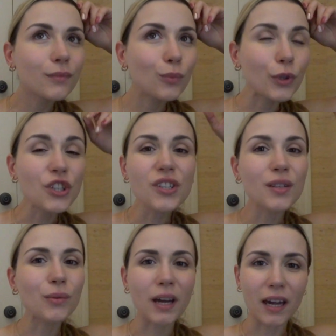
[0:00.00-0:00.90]
which is
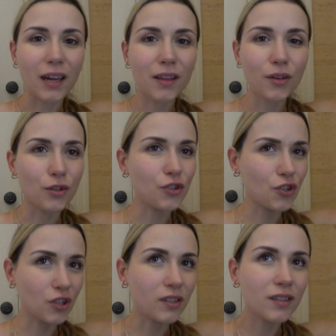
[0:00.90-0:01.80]
okay. There's
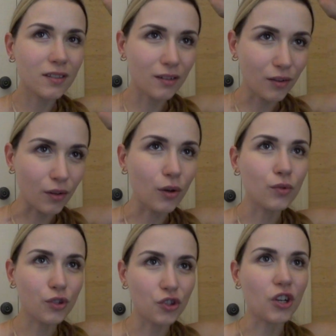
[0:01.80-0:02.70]
just
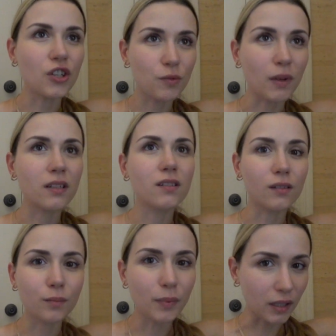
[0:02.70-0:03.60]
those
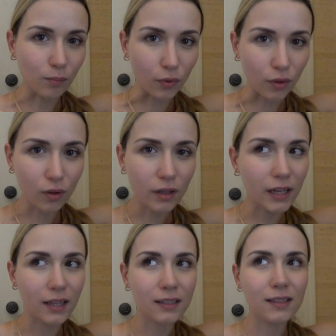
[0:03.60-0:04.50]
judgmental people,
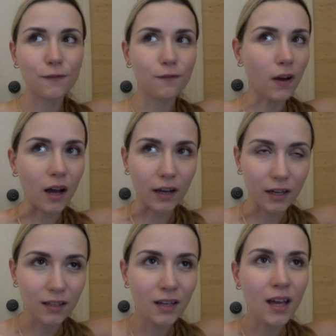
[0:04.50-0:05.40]
and that's
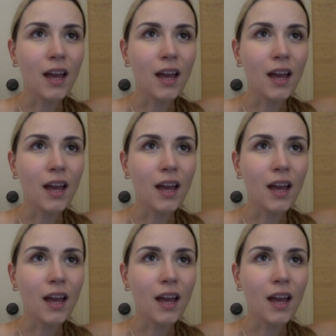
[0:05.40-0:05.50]
fine.